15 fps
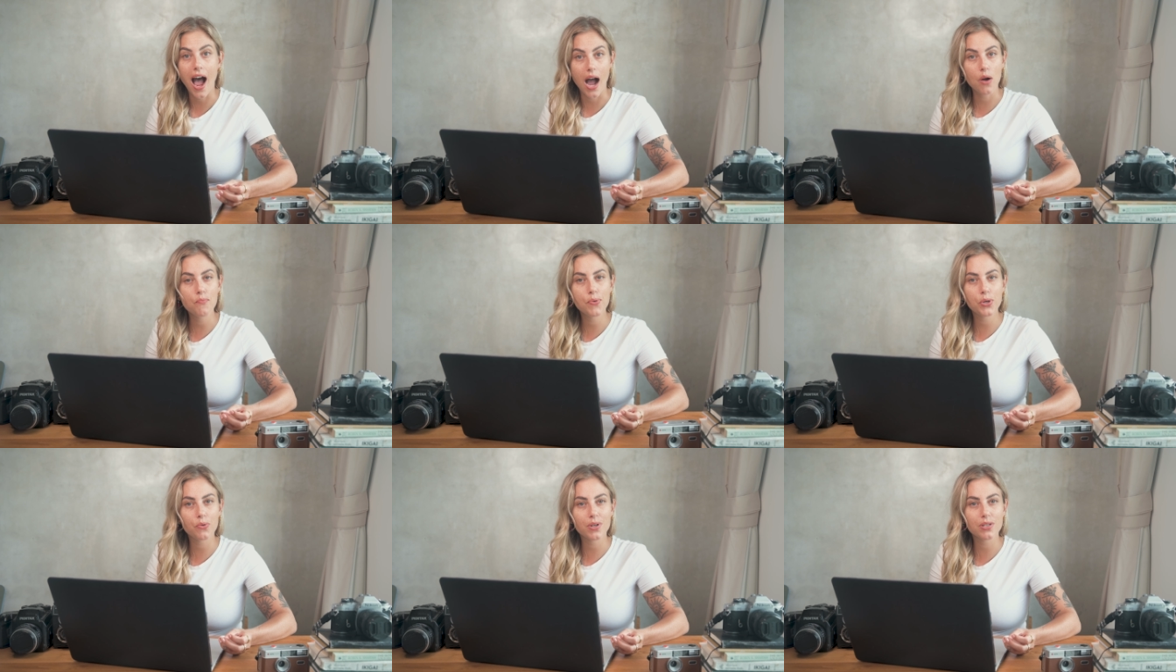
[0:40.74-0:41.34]

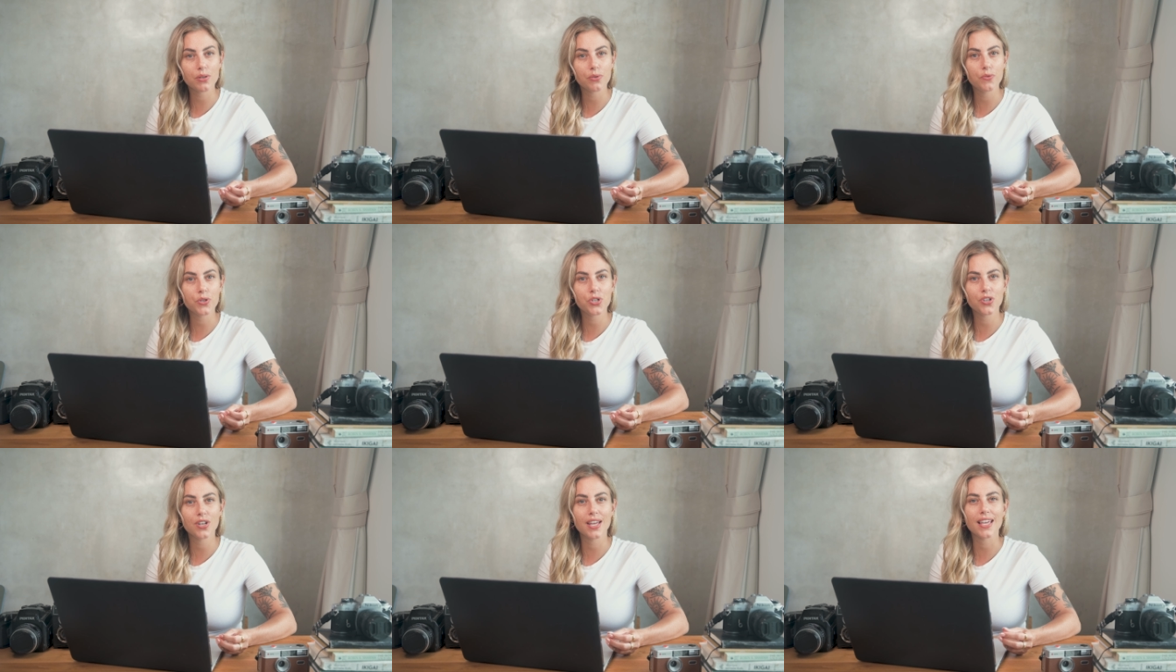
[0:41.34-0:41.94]
output
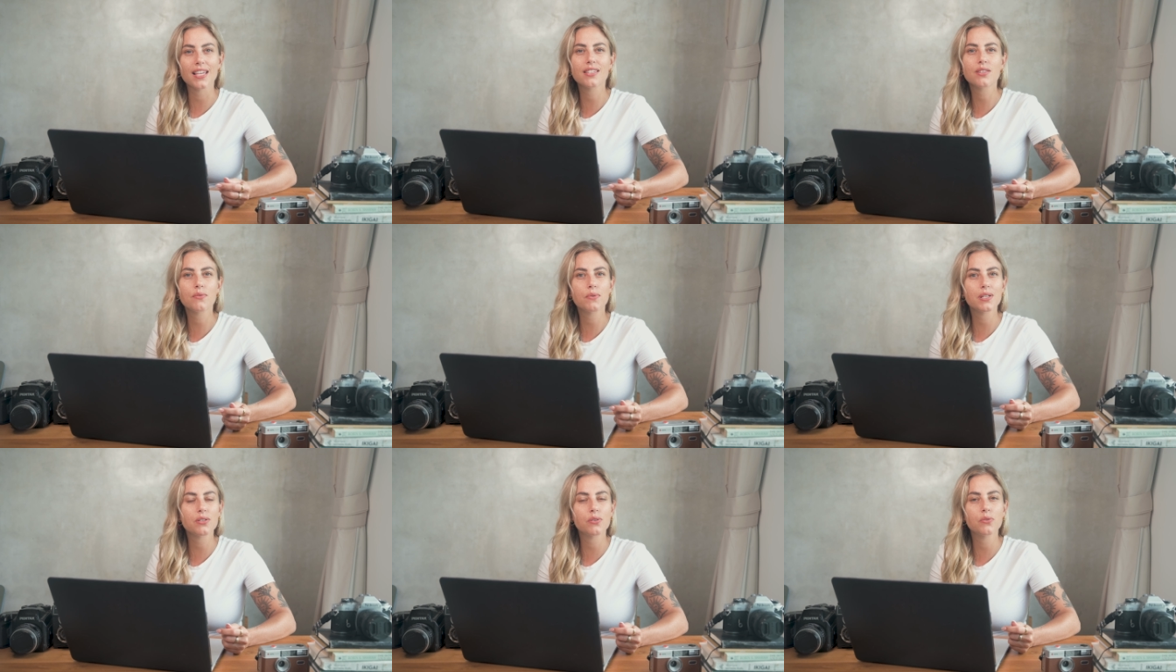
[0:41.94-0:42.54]
resolution is the
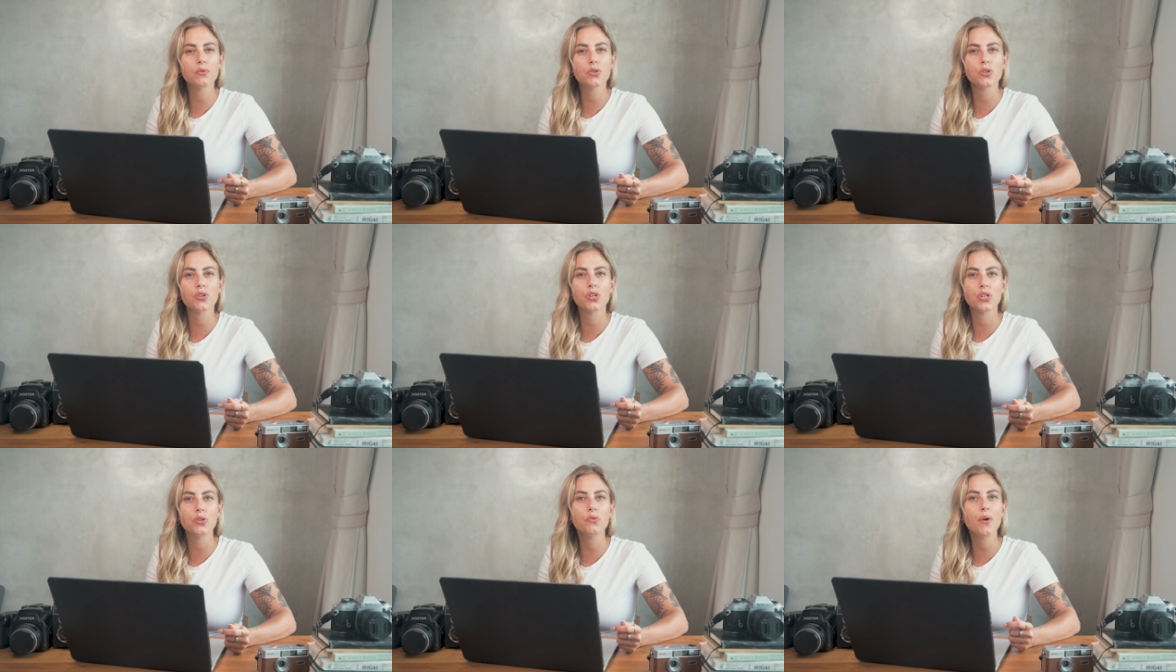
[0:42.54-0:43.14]

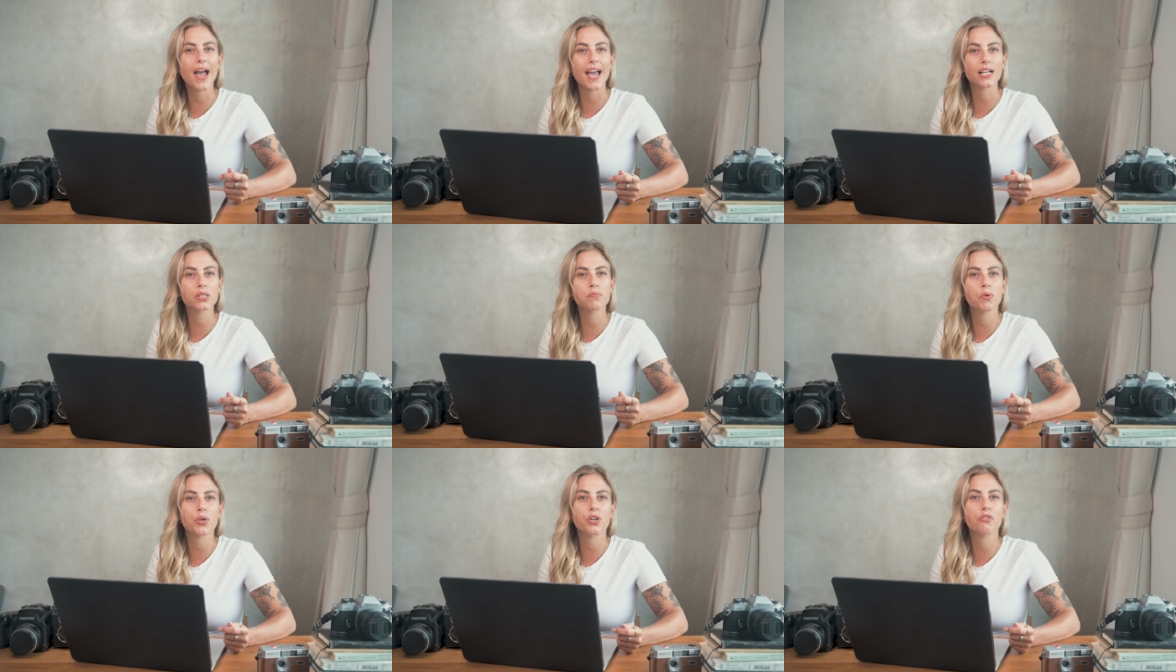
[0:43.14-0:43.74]
resolution you
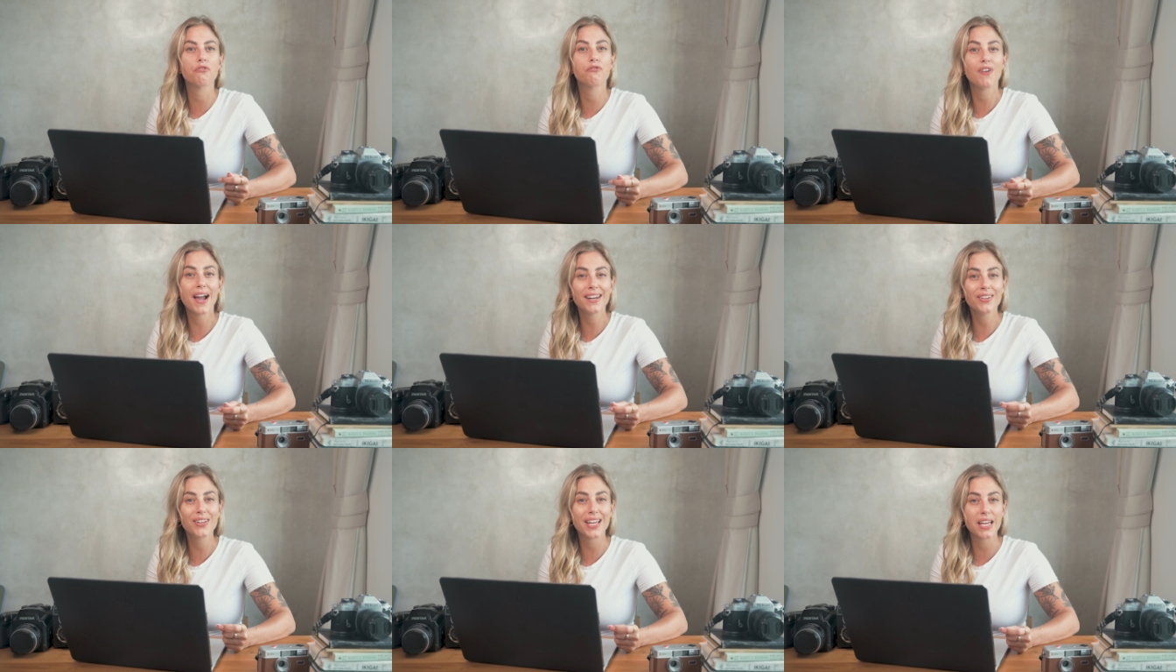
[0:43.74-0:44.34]
export your
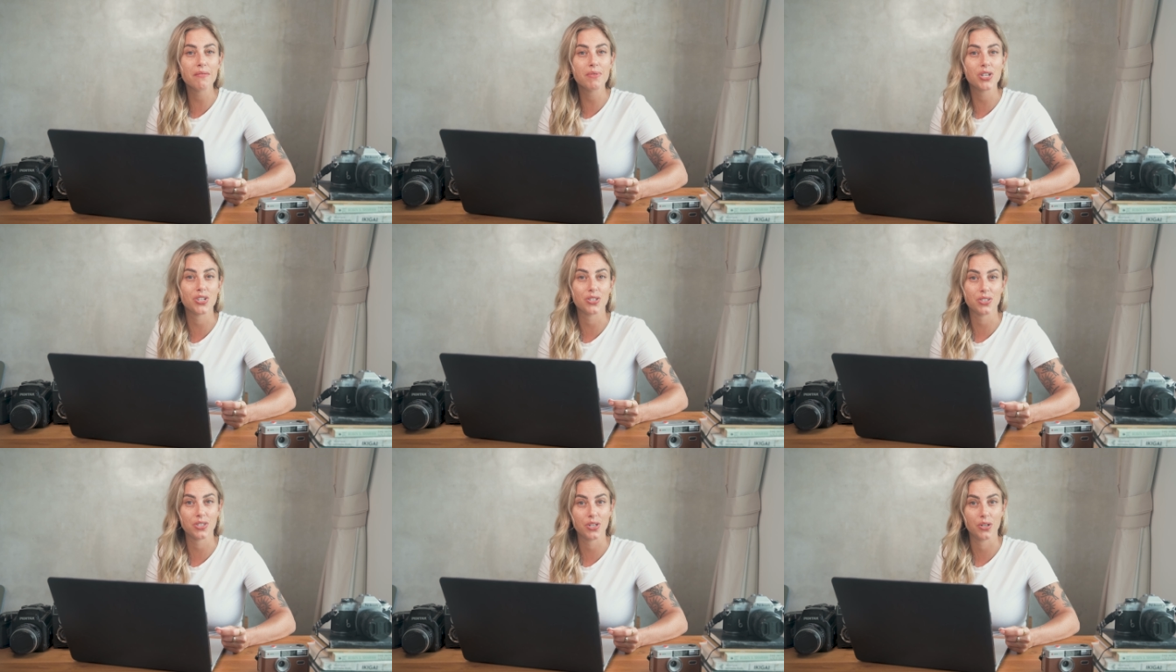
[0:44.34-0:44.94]
final
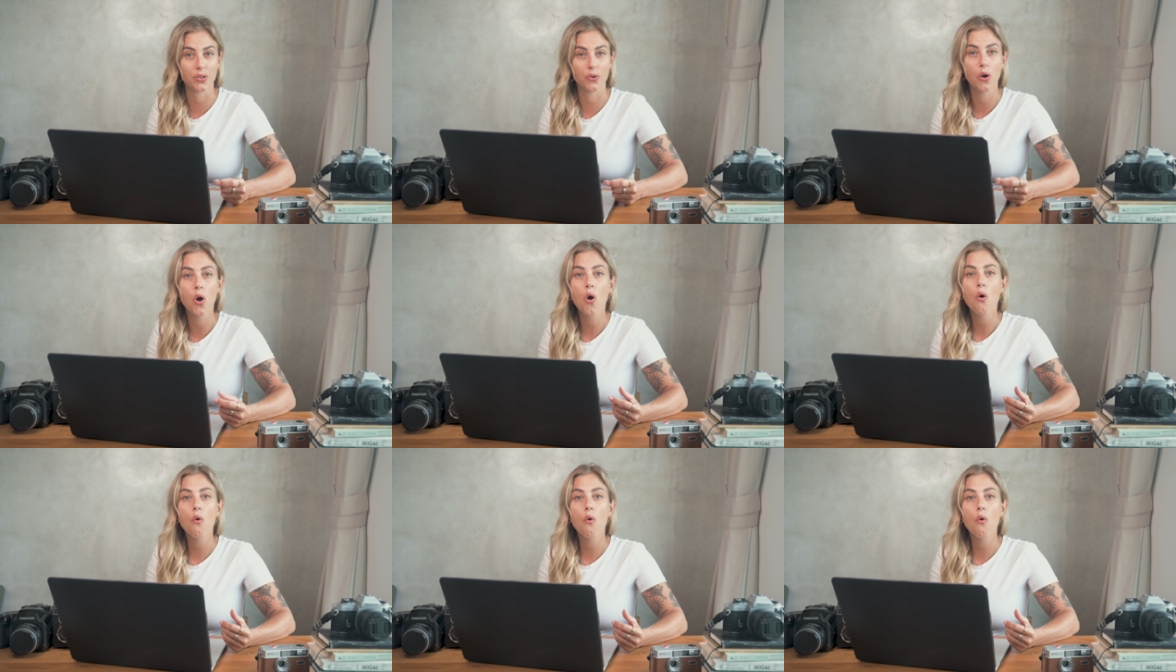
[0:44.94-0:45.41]
images to